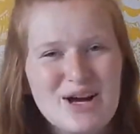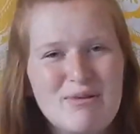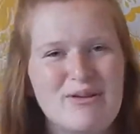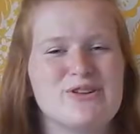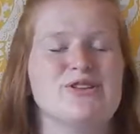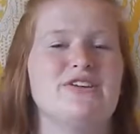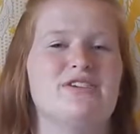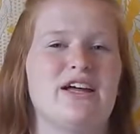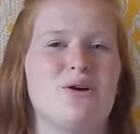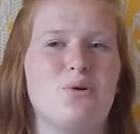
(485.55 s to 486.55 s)
but it was only for
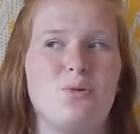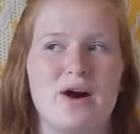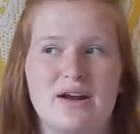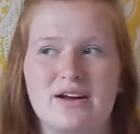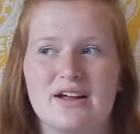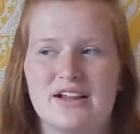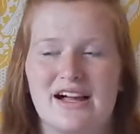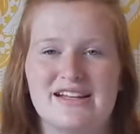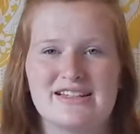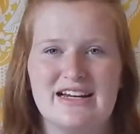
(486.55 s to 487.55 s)
like 1
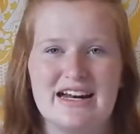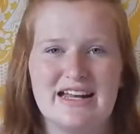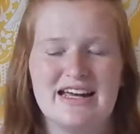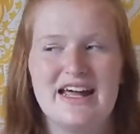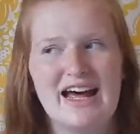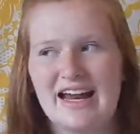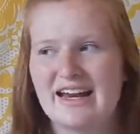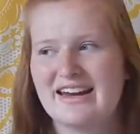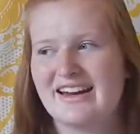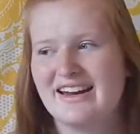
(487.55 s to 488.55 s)
class needed it, and